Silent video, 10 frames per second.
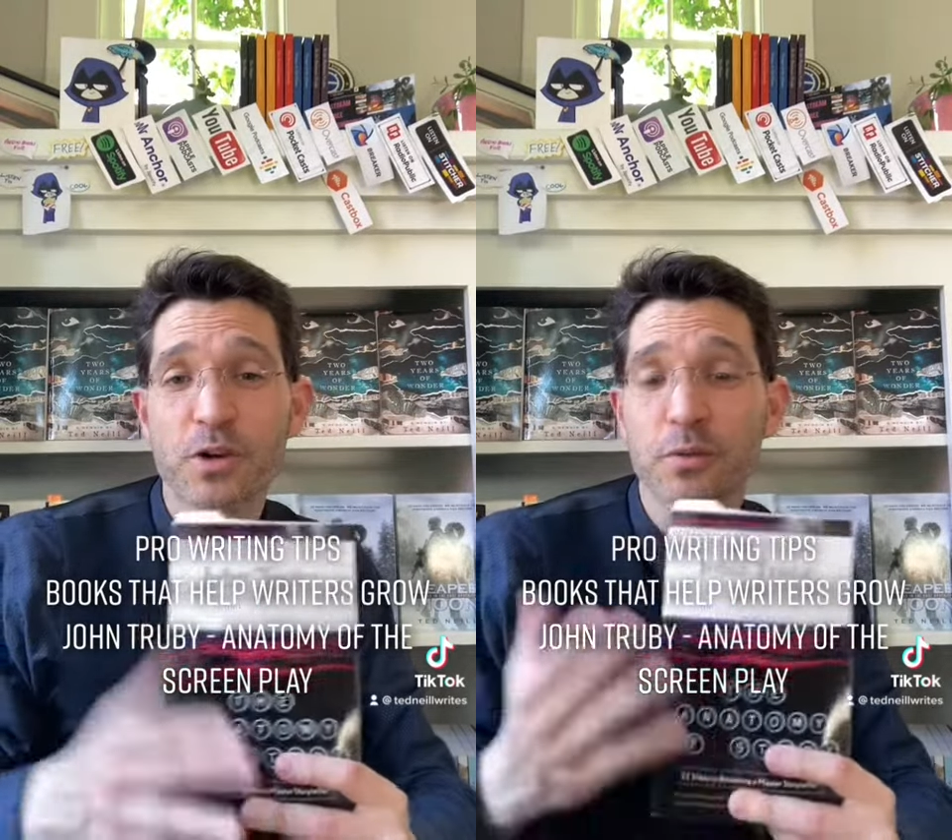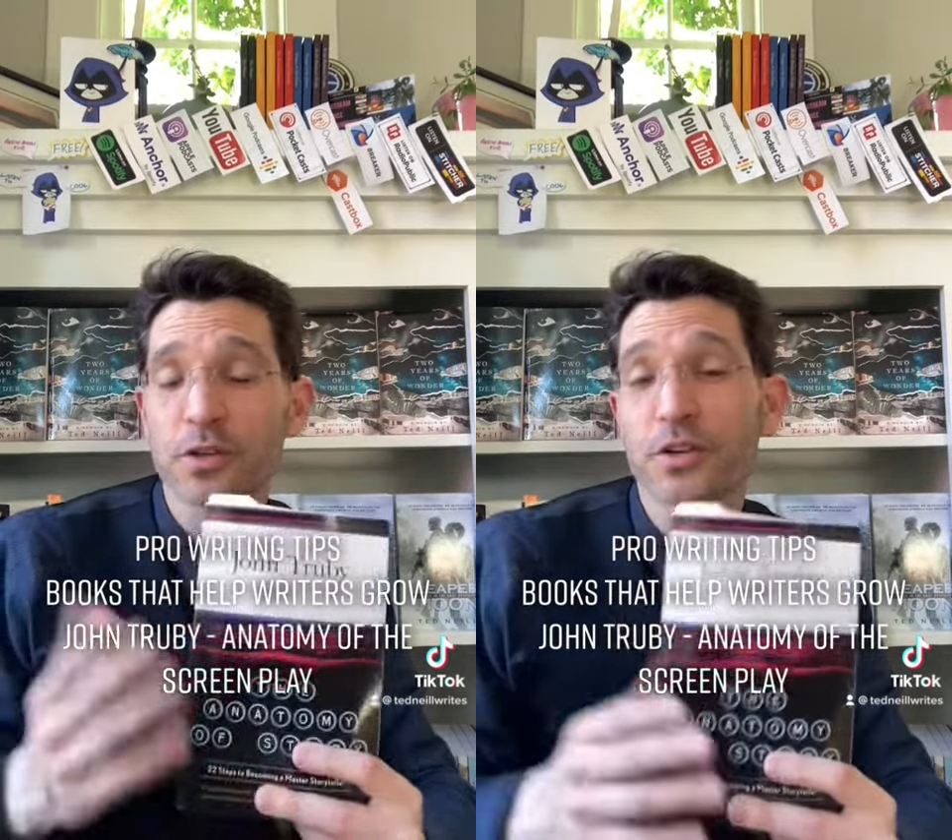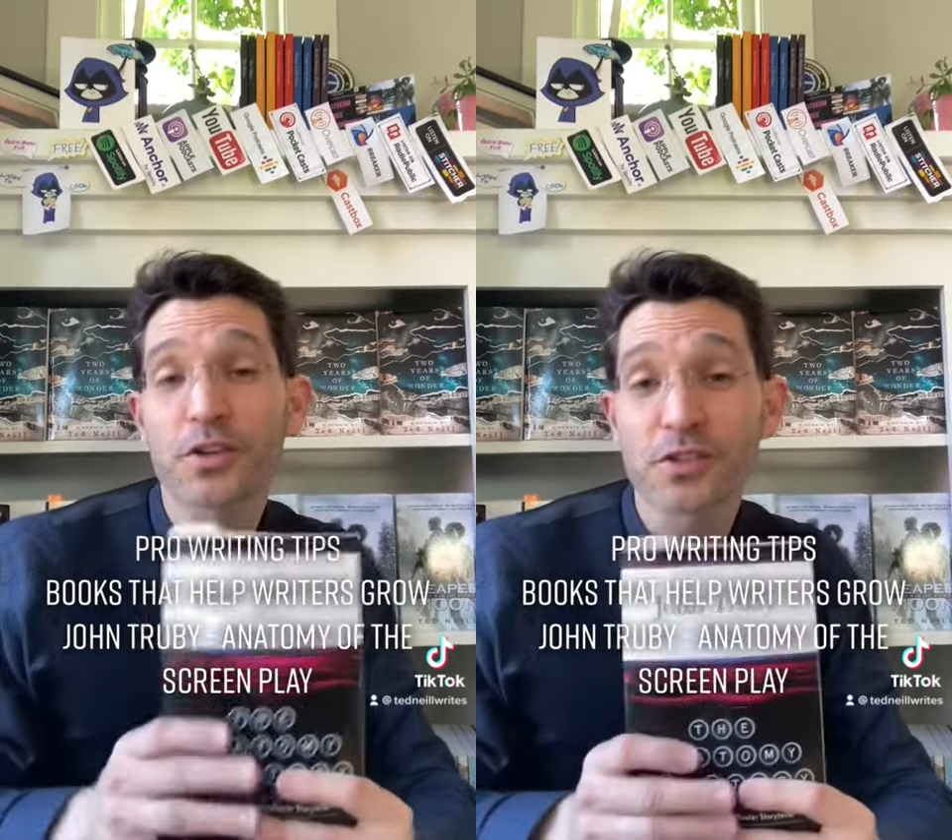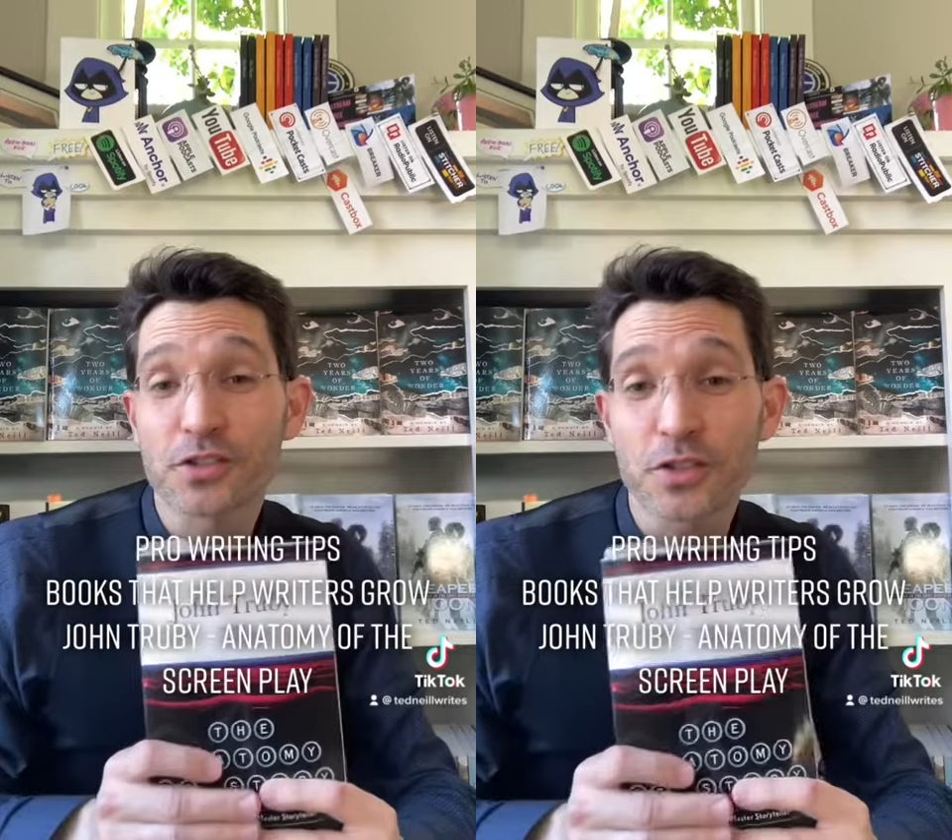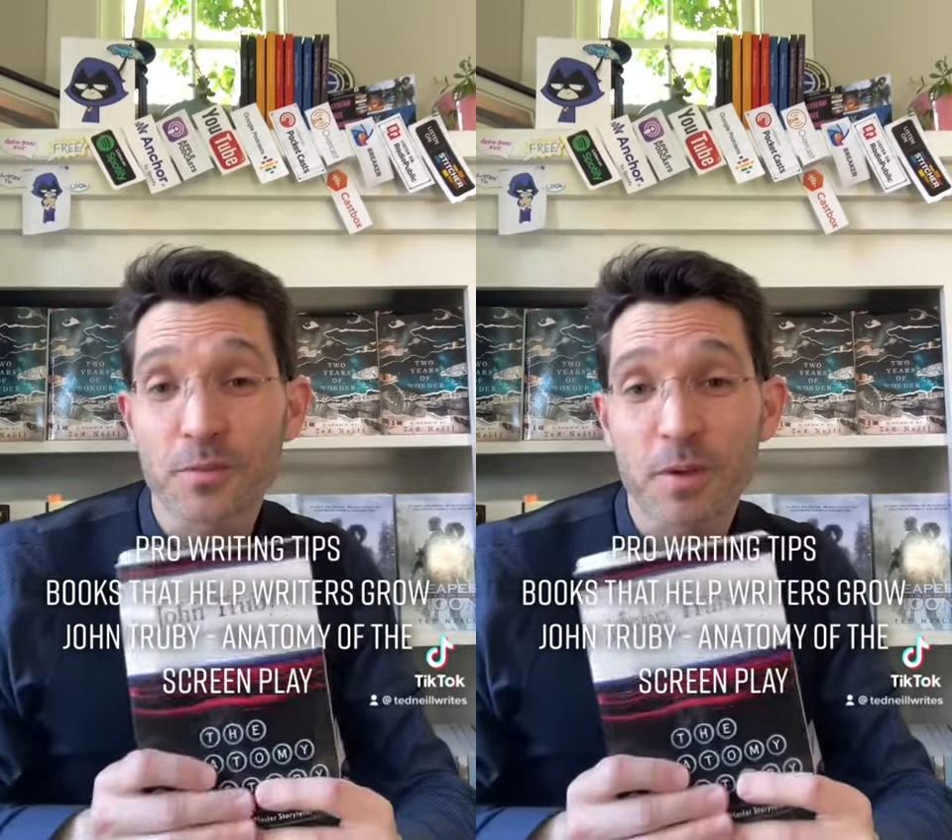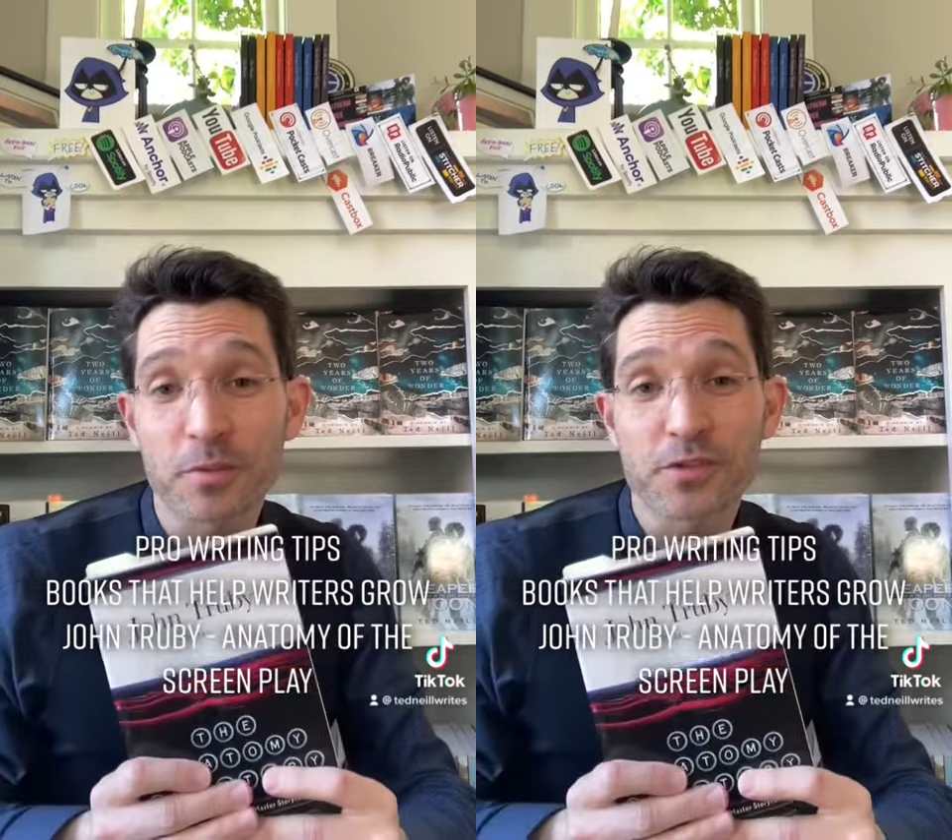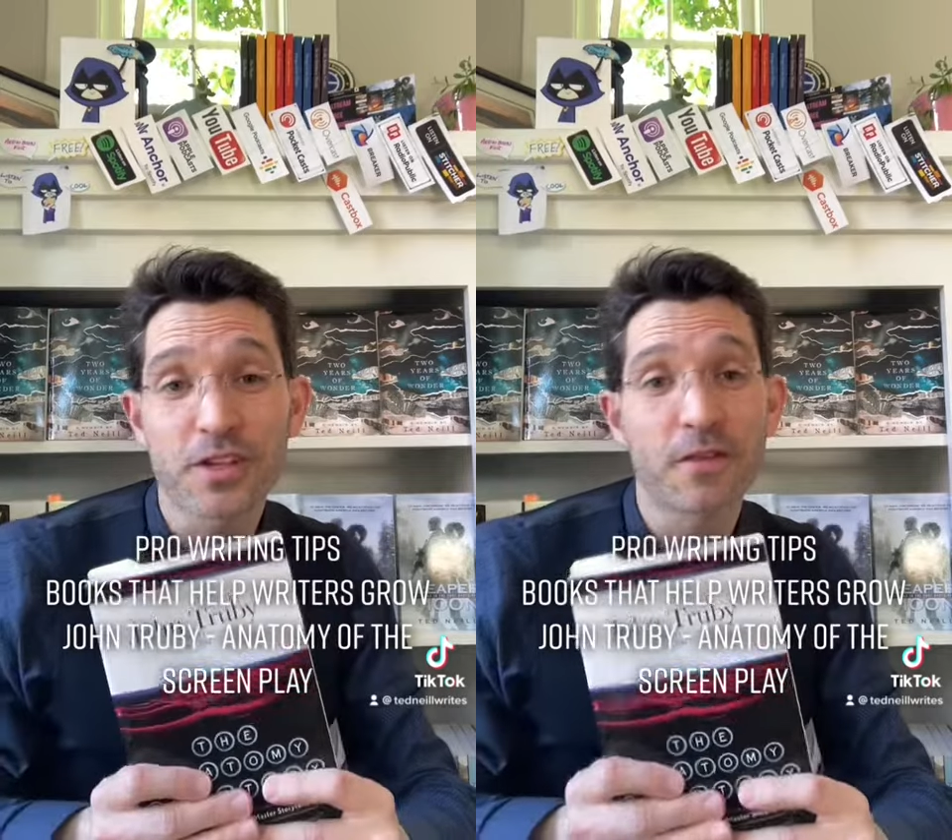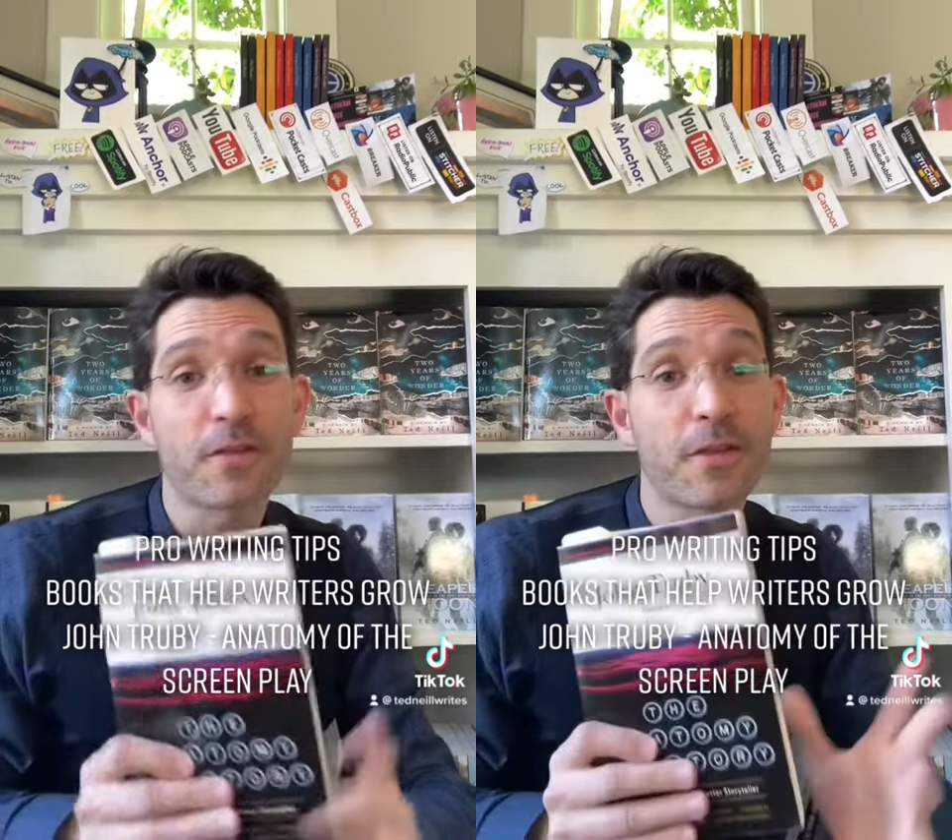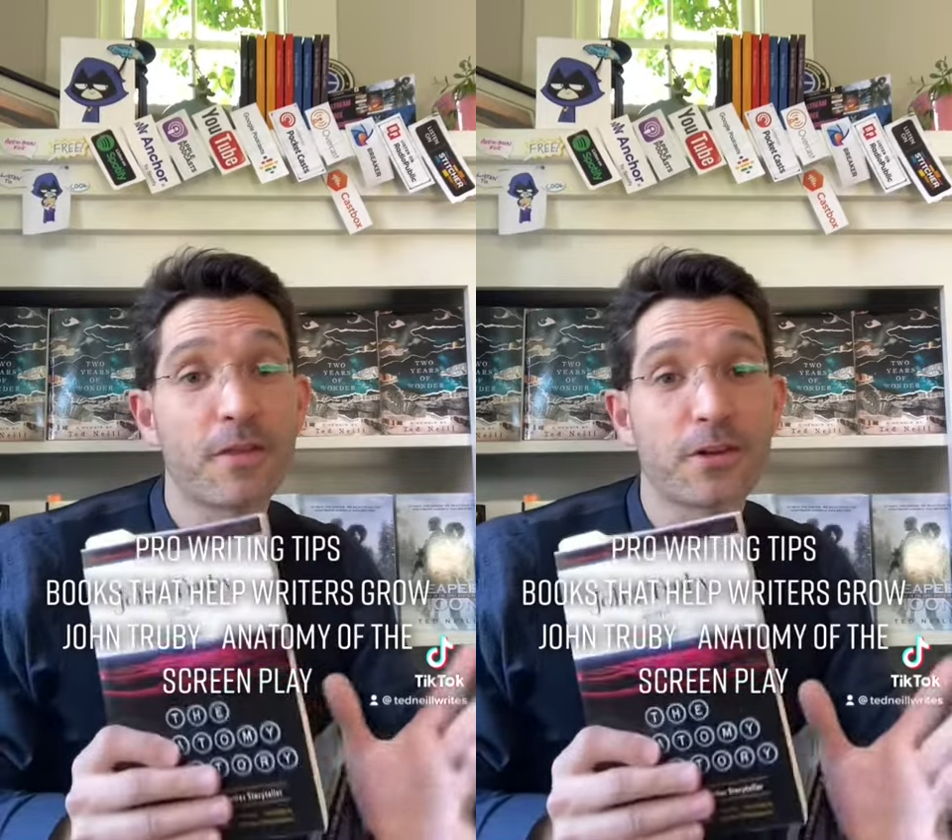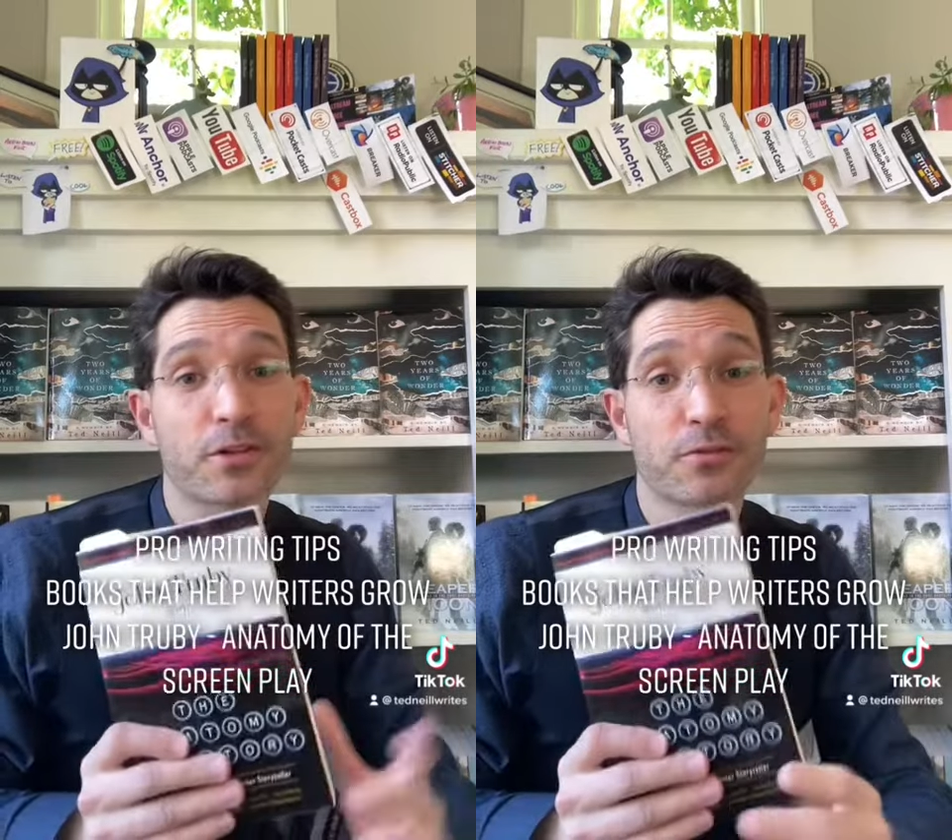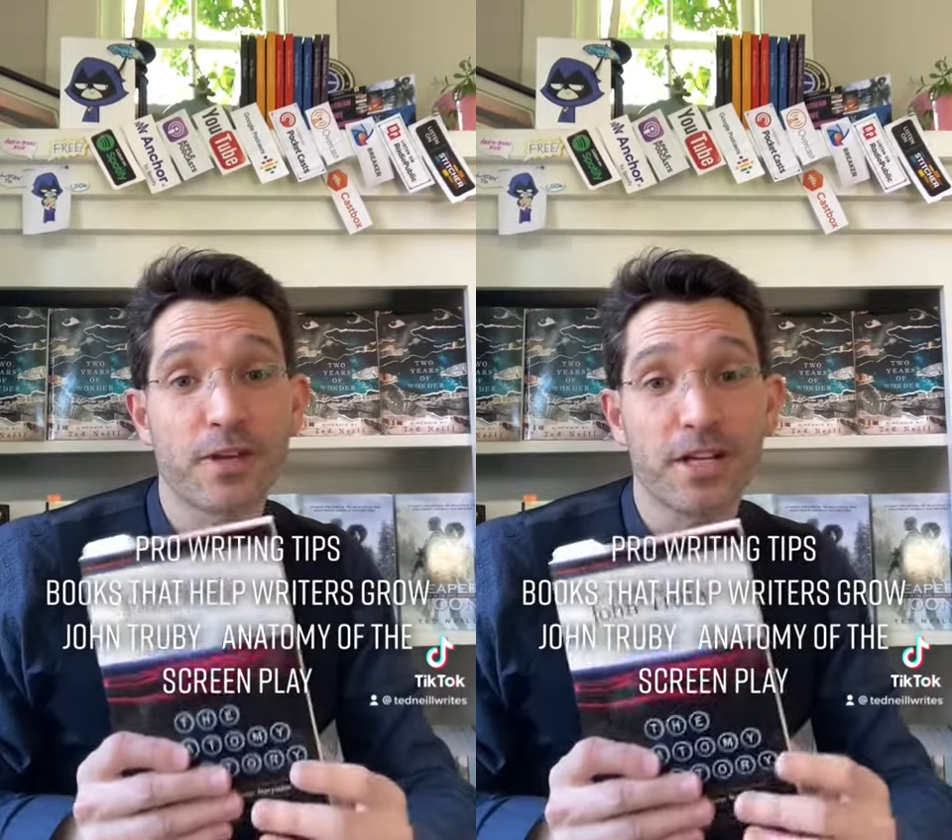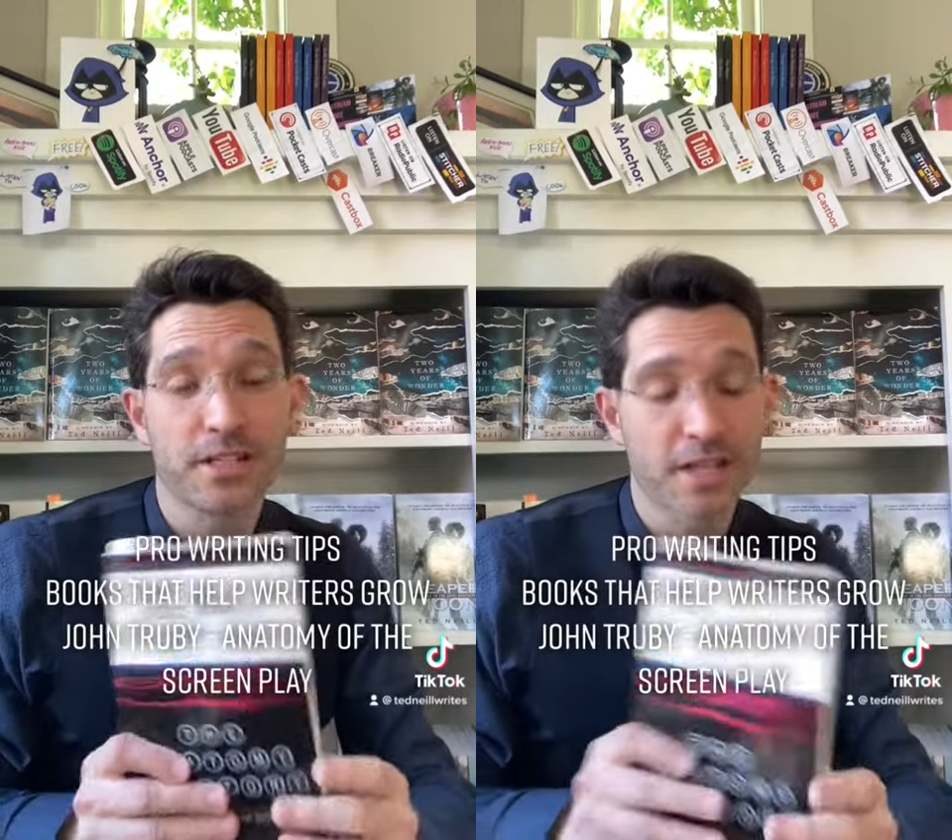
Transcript: but you can also just look them up yourself. They're great.